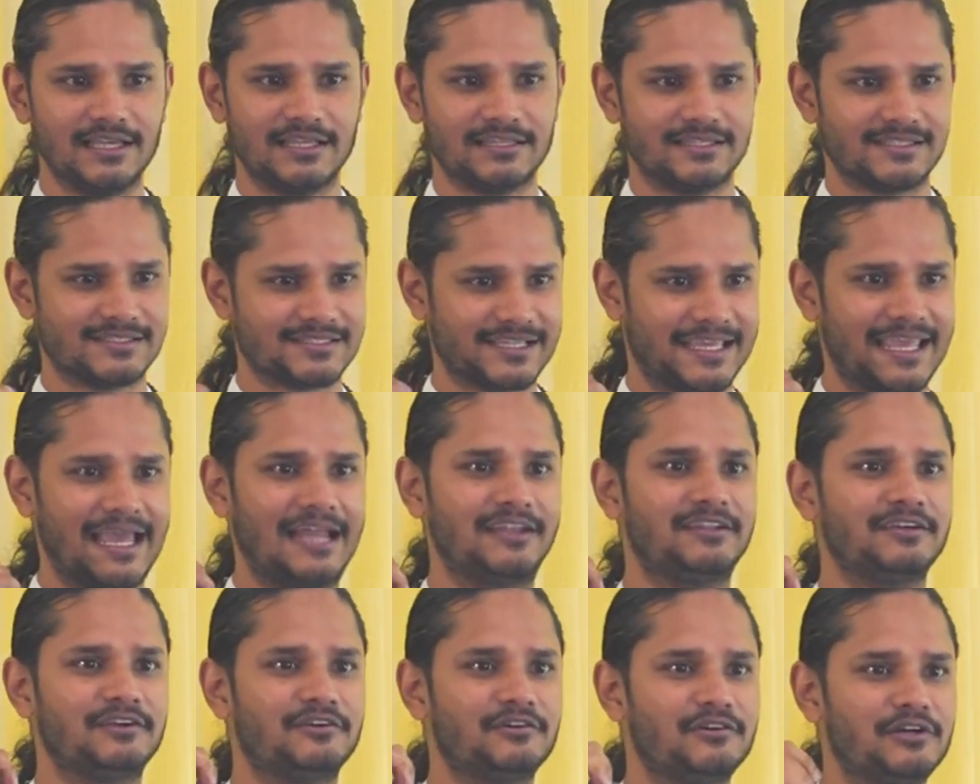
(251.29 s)
There's a
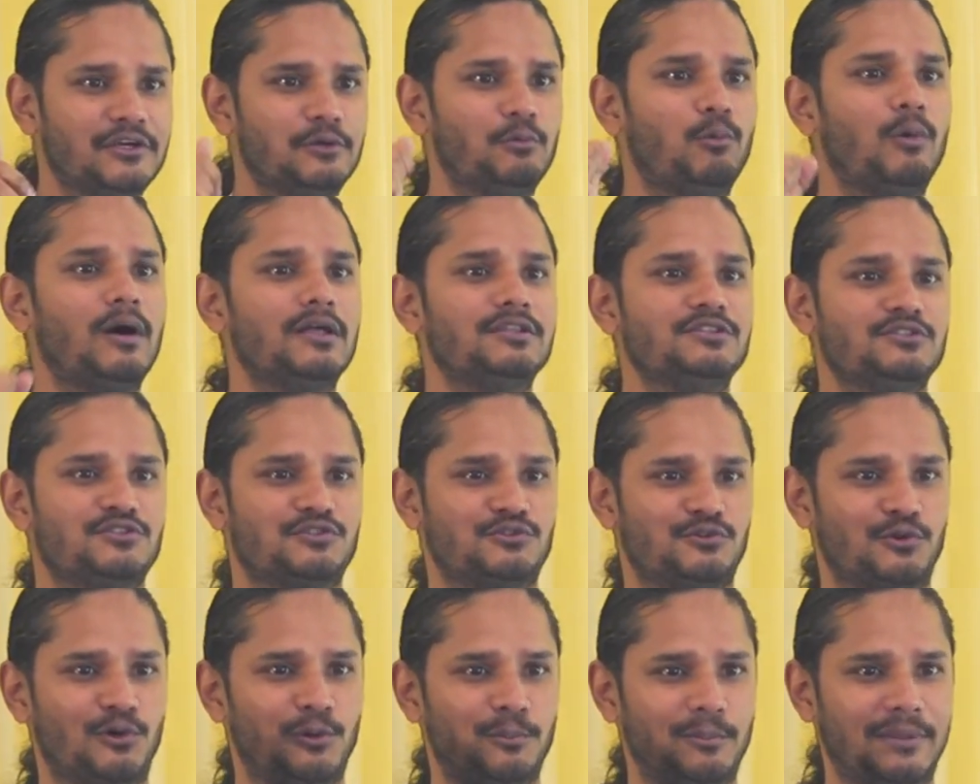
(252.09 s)
category 1
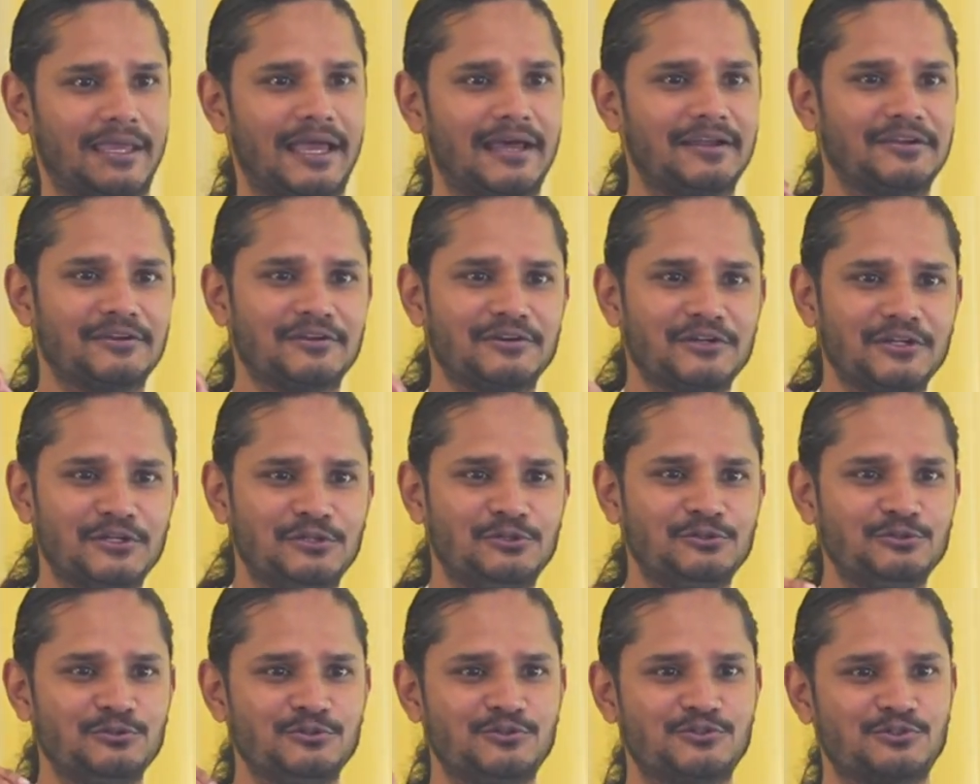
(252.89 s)
storm, category
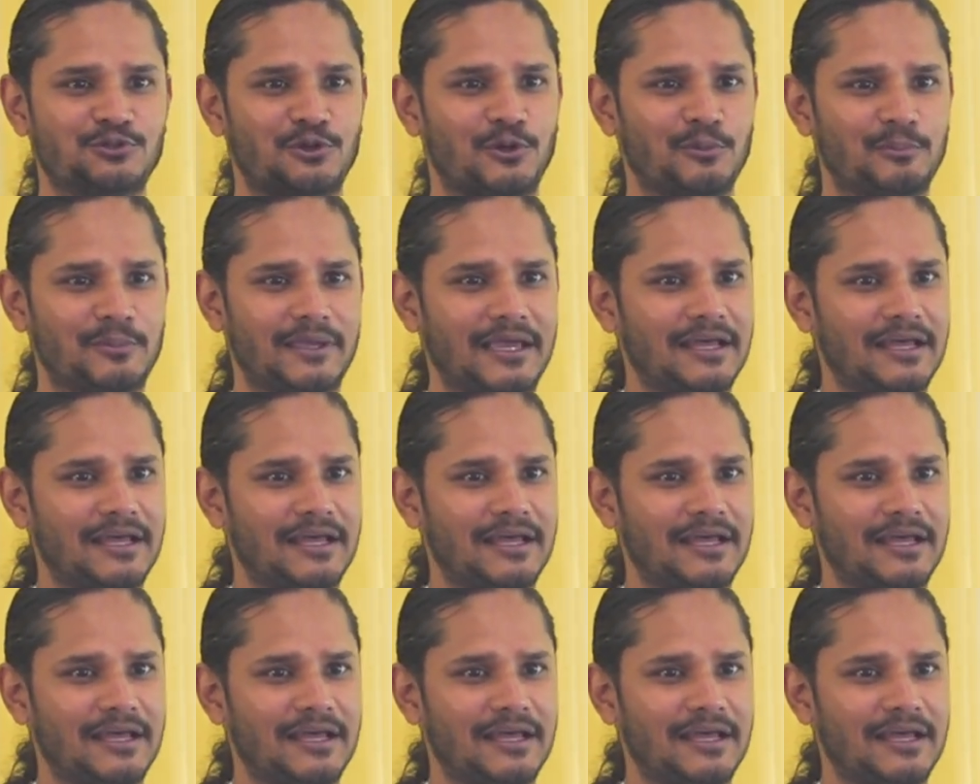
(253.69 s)
2 storm,